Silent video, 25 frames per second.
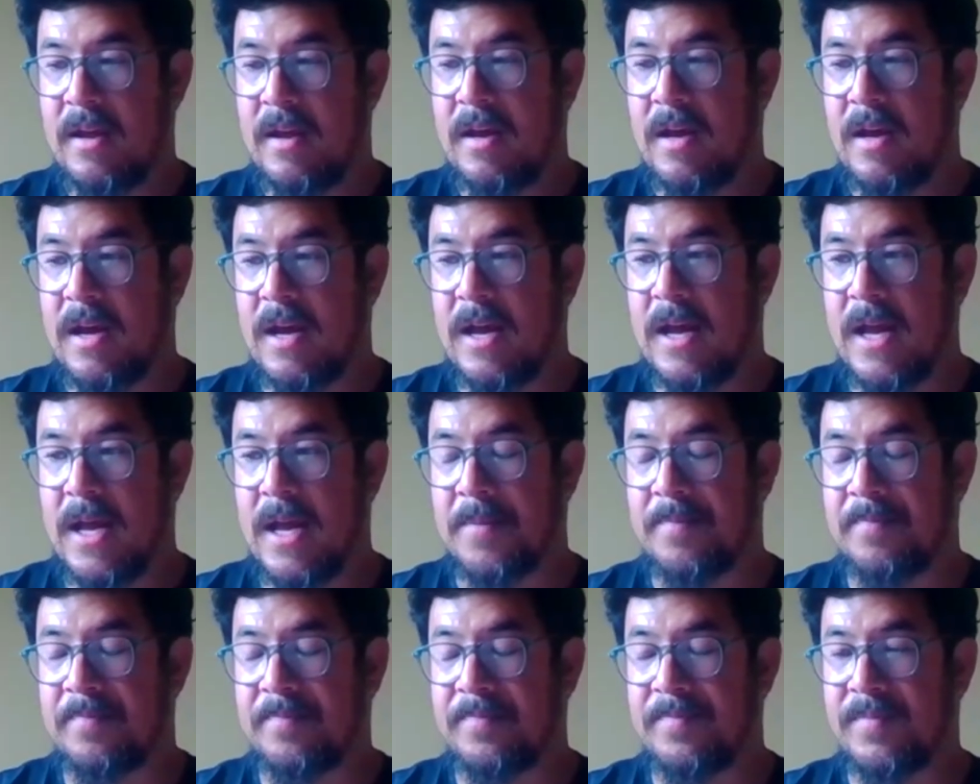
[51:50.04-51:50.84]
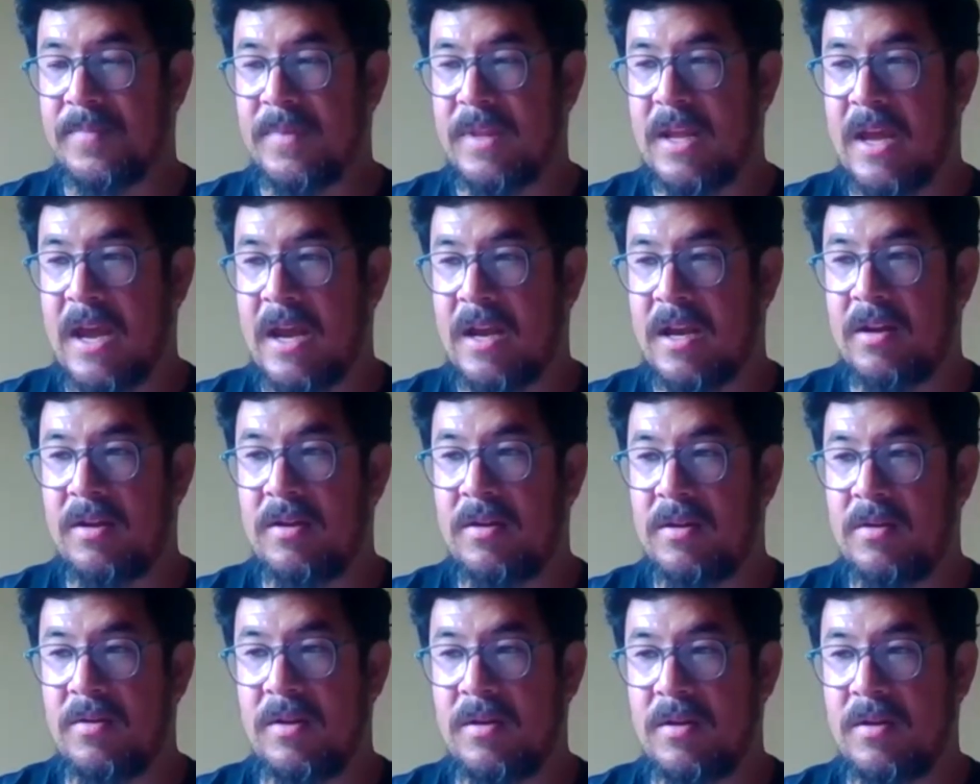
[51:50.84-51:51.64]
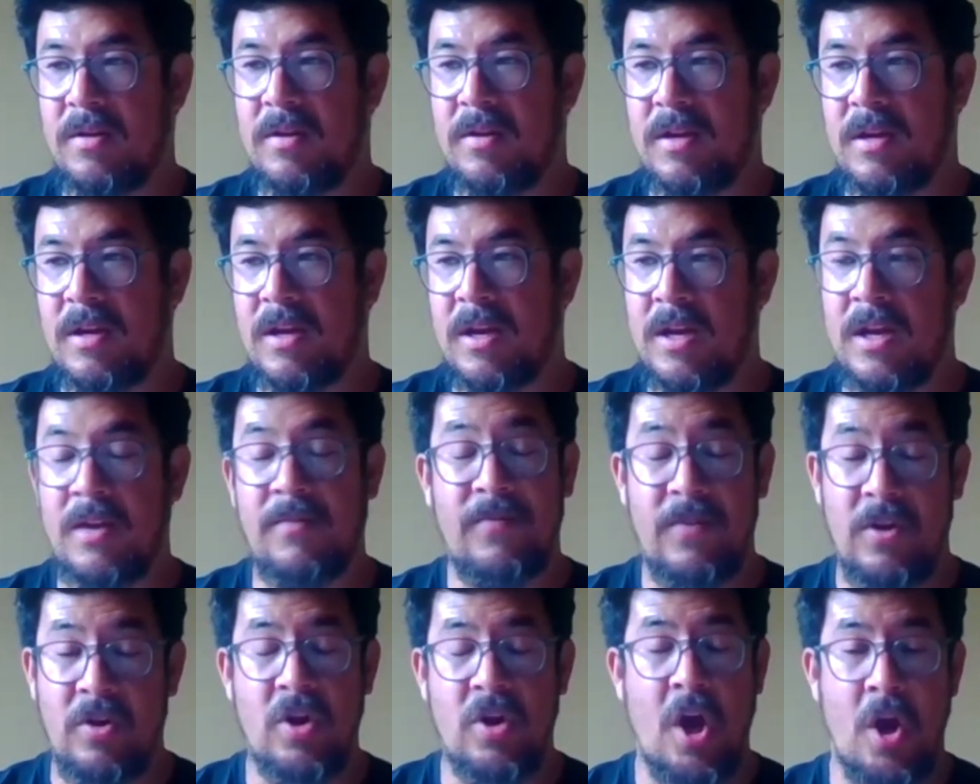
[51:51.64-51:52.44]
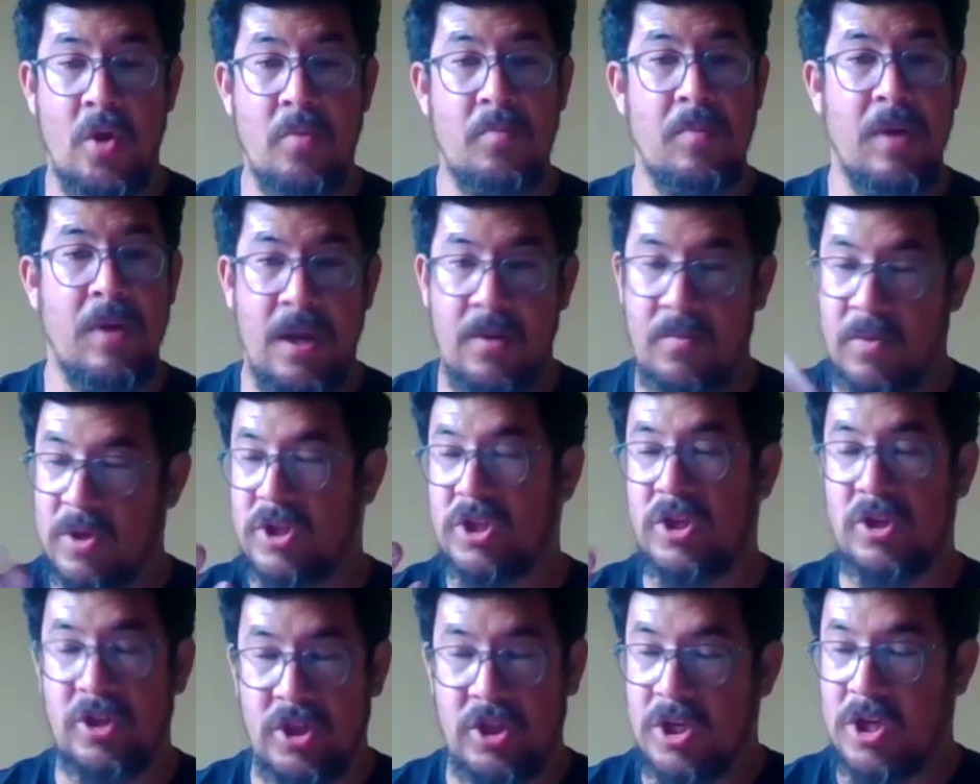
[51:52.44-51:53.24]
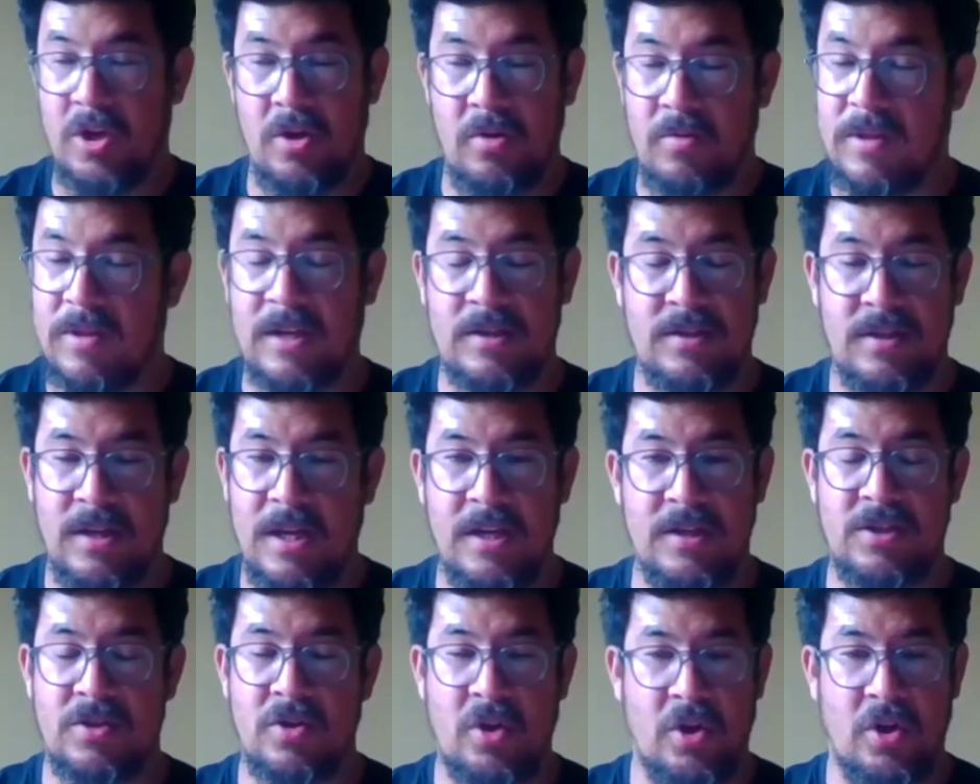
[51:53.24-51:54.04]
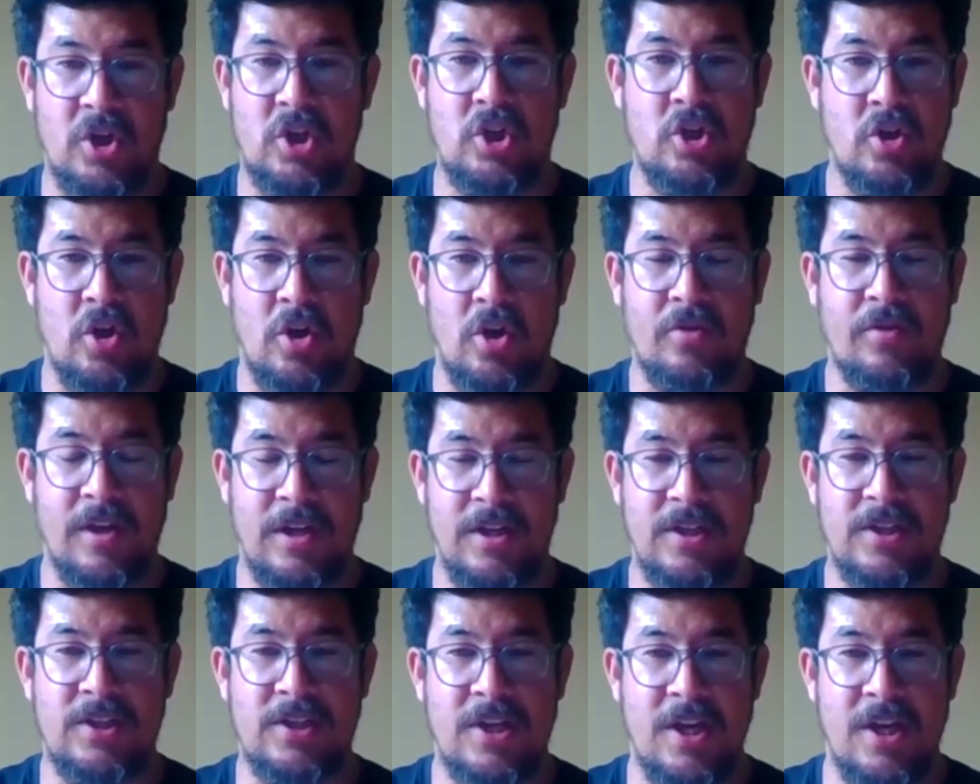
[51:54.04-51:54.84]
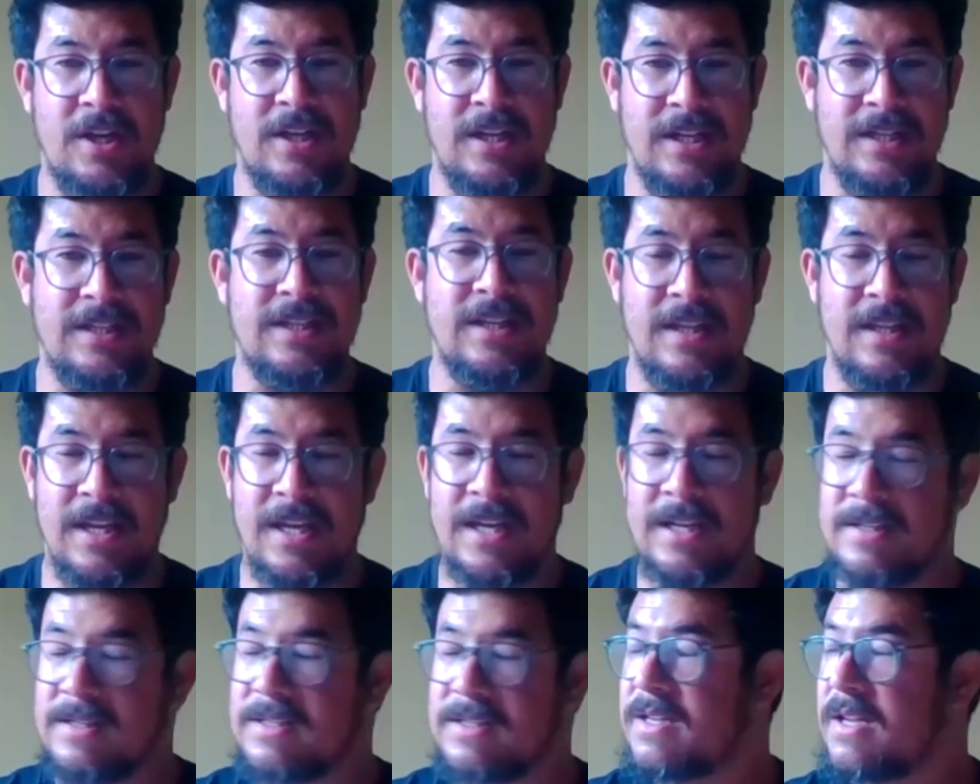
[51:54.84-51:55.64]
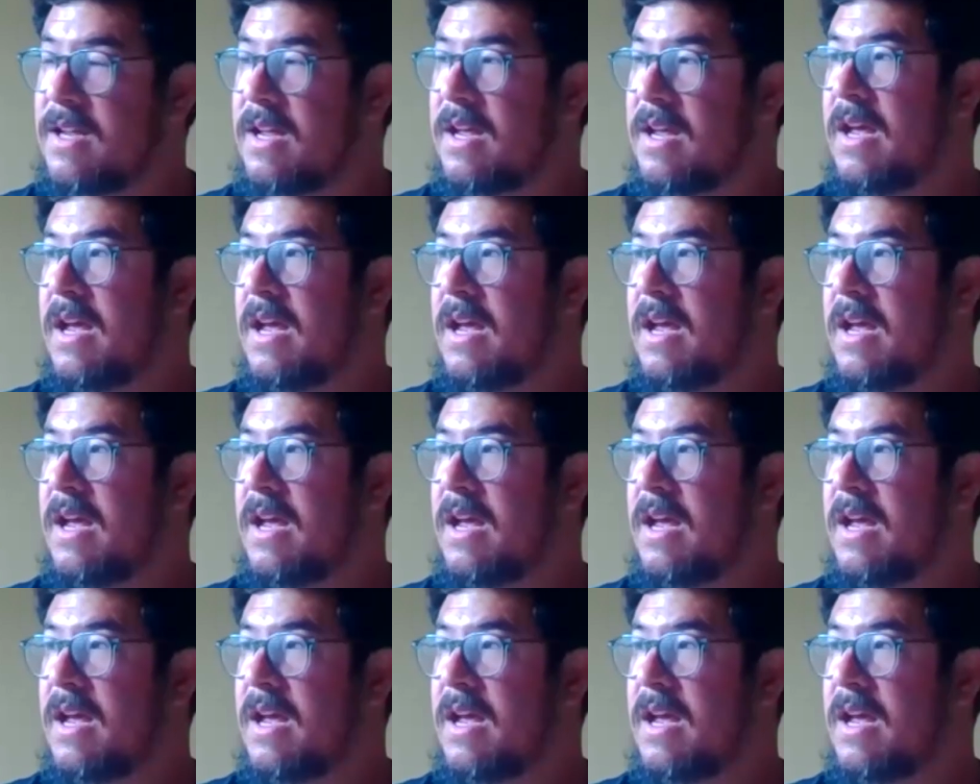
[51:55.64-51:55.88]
And if you know me, which you do, that's it's not a shock that it's turned into this.